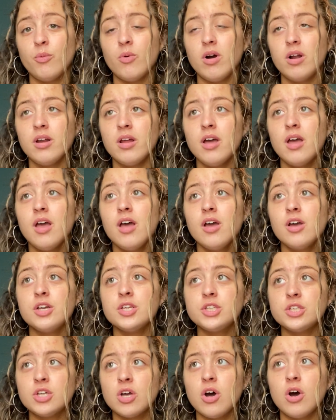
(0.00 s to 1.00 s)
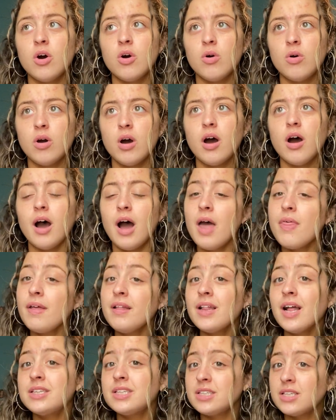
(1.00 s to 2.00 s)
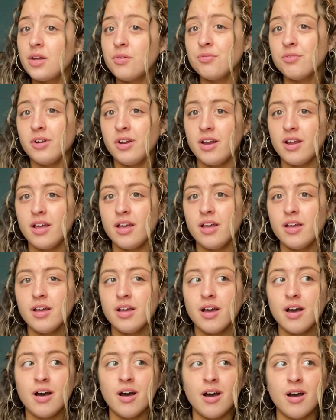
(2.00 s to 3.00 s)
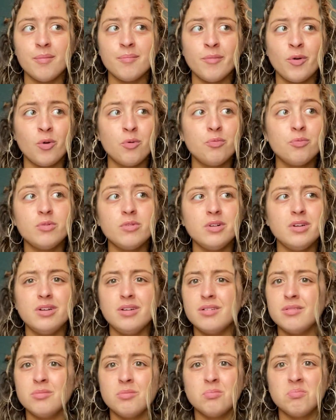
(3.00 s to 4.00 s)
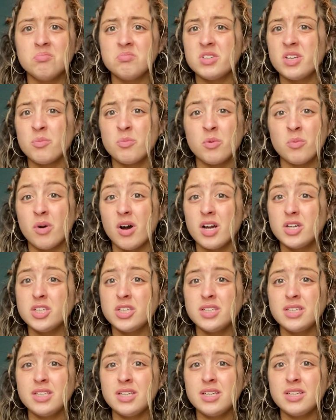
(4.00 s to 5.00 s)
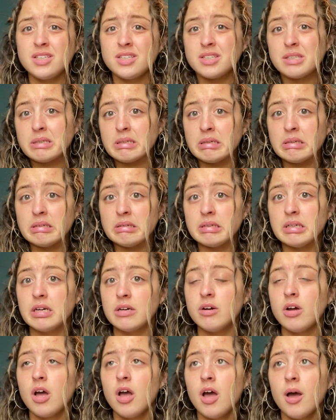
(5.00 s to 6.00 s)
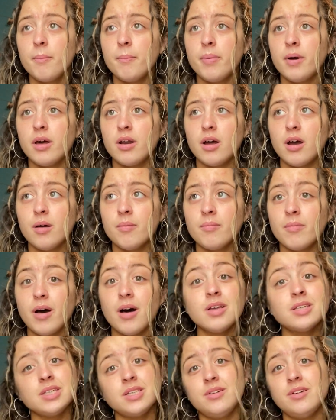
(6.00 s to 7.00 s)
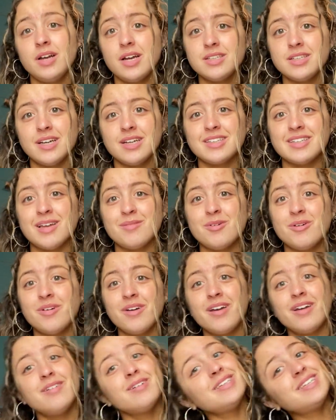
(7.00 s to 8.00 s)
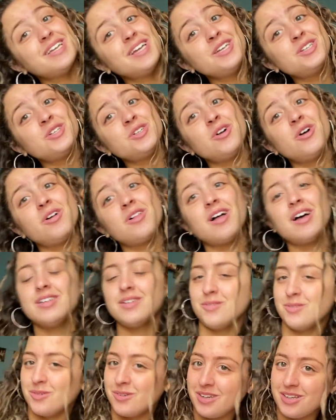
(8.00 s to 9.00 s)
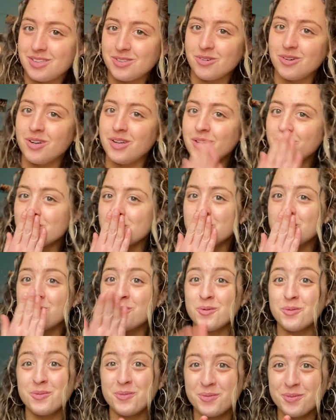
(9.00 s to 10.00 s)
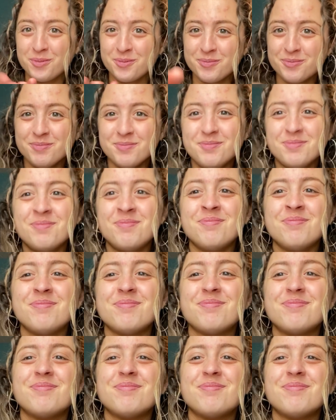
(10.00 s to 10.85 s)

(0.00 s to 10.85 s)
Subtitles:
one. So I think that's enough for today. Hopefully someone watches this. I don't know. But I'll see you guys next time, okay? Stay strong, class of 2020.